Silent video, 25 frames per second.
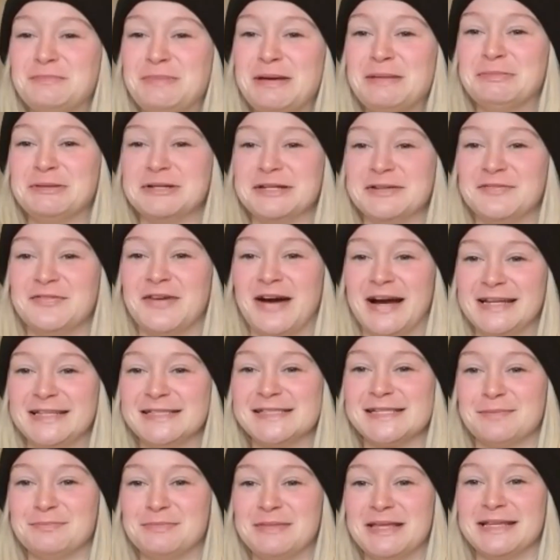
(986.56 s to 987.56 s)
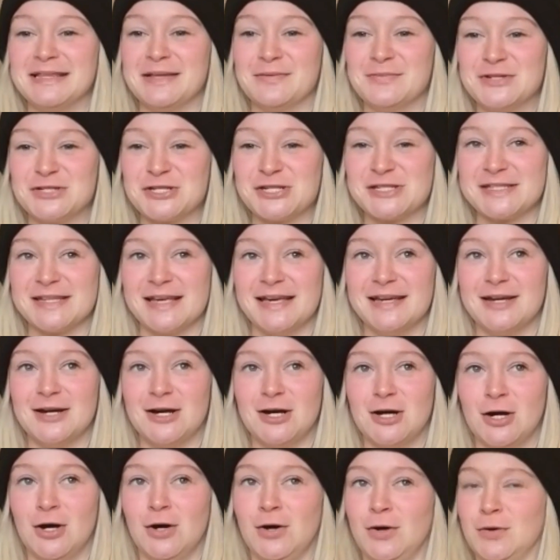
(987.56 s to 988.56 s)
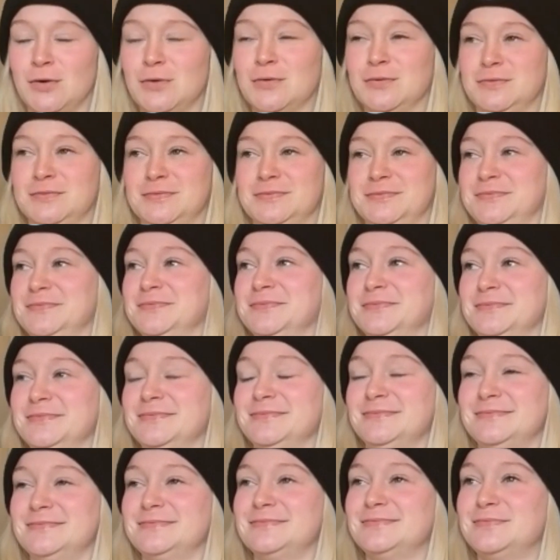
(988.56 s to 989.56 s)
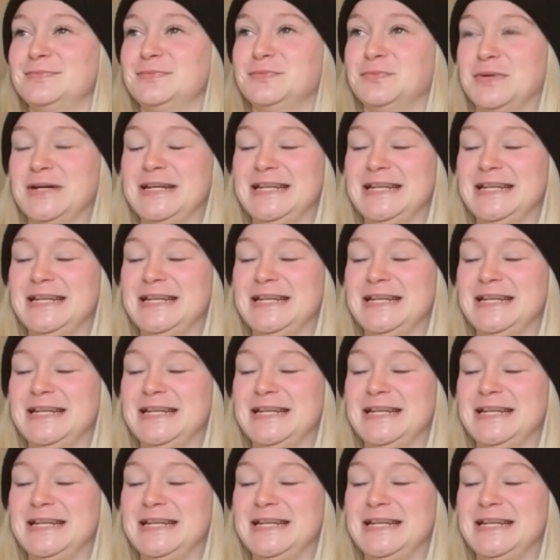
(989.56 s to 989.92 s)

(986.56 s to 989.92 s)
people to find something that was just like, oh, what